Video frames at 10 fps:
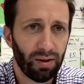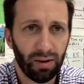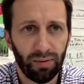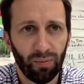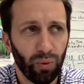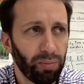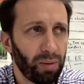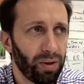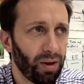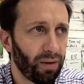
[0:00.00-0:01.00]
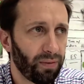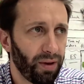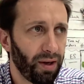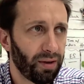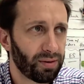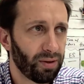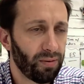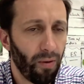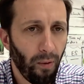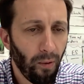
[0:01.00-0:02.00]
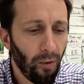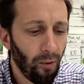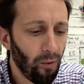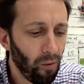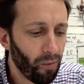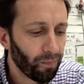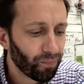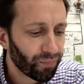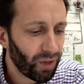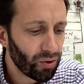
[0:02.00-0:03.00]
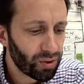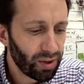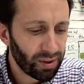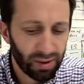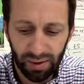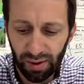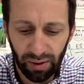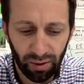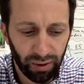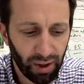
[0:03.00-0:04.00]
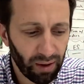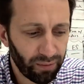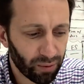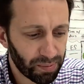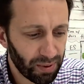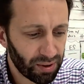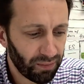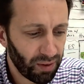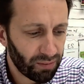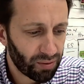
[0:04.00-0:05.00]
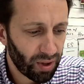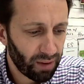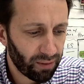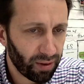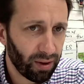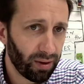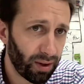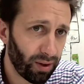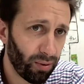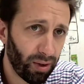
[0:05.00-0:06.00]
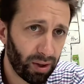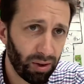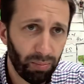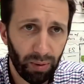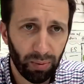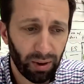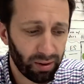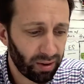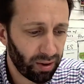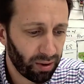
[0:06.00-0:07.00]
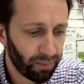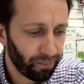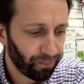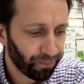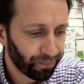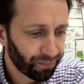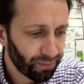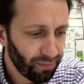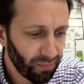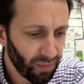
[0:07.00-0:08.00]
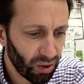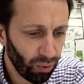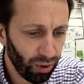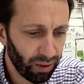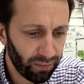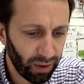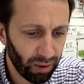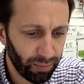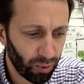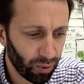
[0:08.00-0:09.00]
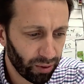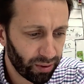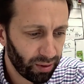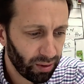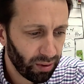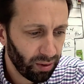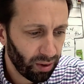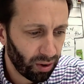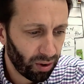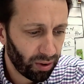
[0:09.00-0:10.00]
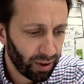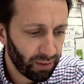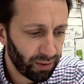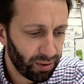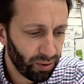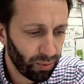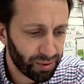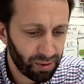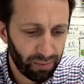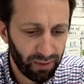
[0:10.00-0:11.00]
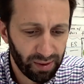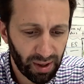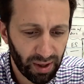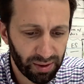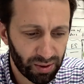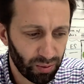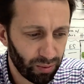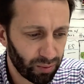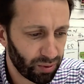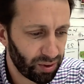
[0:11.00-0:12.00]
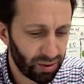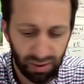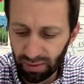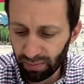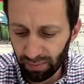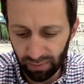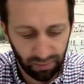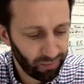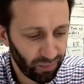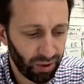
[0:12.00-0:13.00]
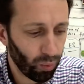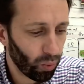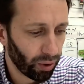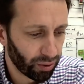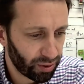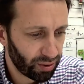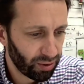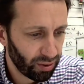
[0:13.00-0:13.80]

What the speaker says: then we may be out for that. So those are things to consider and look out for, especially if you have to drive around. And I know a lot of you people out there who live up north are already having to deal with some of these ice storms, which is the worst.